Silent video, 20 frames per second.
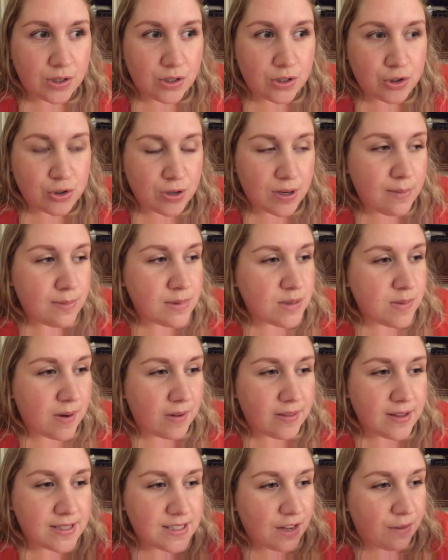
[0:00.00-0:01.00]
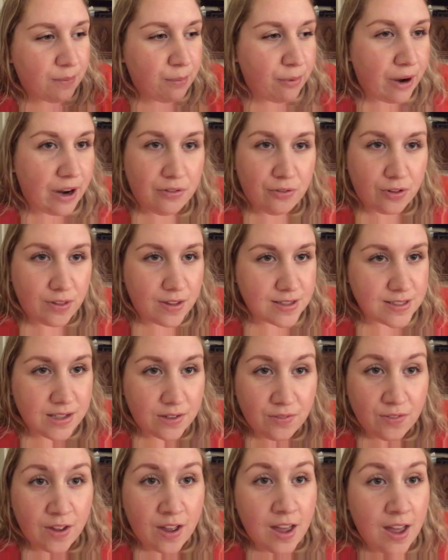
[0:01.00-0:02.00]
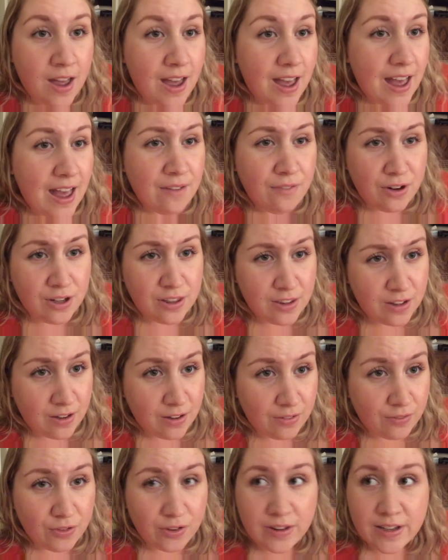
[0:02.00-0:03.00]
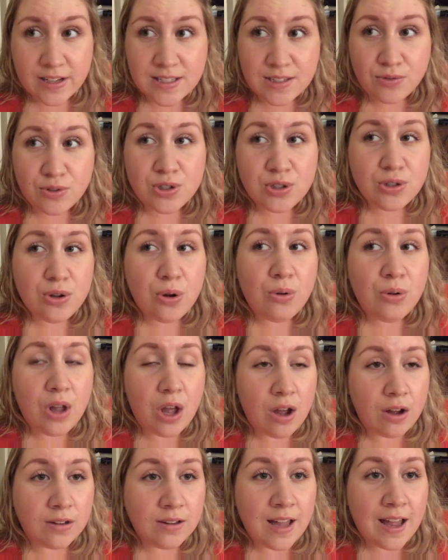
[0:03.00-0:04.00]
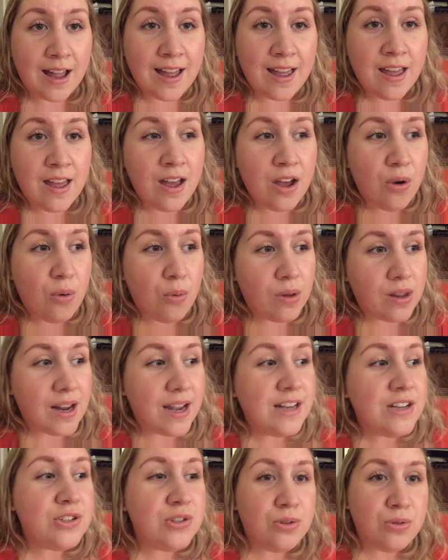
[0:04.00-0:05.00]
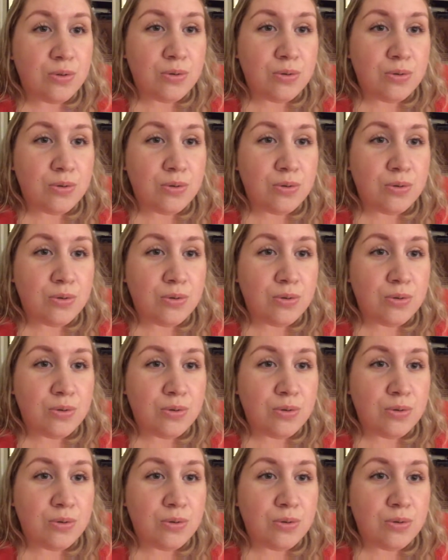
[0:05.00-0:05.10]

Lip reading: dreamed about this. I prayed for this. I've everything for this for so long that when I'm